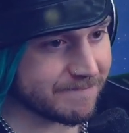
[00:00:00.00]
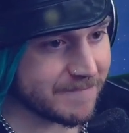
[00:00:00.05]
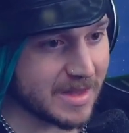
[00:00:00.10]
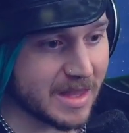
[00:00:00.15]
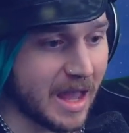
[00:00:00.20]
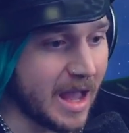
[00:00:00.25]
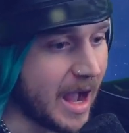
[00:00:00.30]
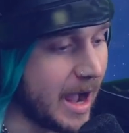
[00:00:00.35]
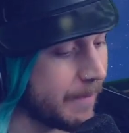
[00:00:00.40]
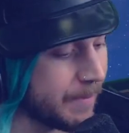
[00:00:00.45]

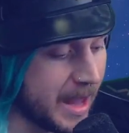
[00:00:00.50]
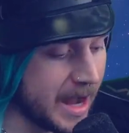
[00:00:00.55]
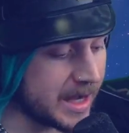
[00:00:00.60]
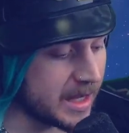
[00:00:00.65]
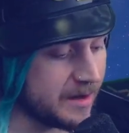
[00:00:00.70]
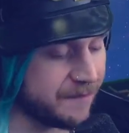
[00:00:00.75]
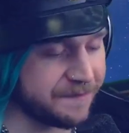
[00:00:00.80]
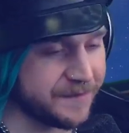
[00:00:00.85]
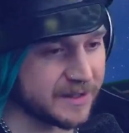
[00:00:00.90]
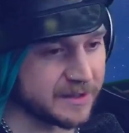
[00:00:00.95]
I'm not
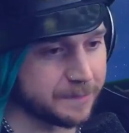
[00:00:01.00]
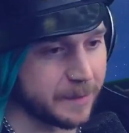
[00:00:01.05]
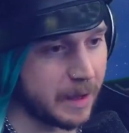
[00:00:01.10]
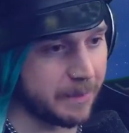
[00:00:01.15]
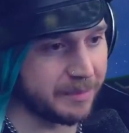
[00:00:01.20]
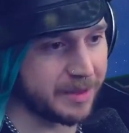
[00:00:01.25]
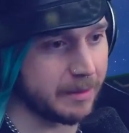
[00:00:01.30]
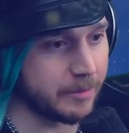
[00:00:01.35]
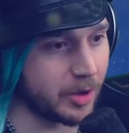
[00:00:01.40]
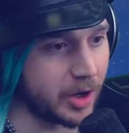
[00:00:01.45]
gonna fist
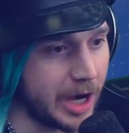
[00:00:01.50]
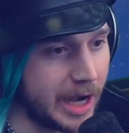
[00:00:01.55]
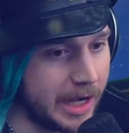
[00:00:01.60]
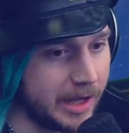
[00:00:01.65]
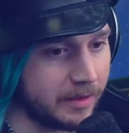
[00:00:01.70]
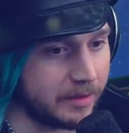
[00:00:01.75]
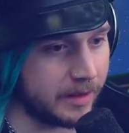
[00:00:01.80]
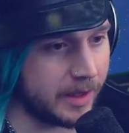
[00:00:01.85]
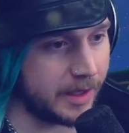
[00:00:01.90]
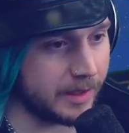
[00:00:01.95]
bump them or
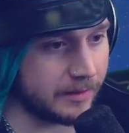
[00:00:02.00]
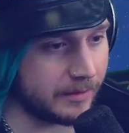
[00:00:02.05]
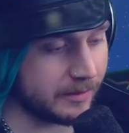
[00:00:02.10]
anything.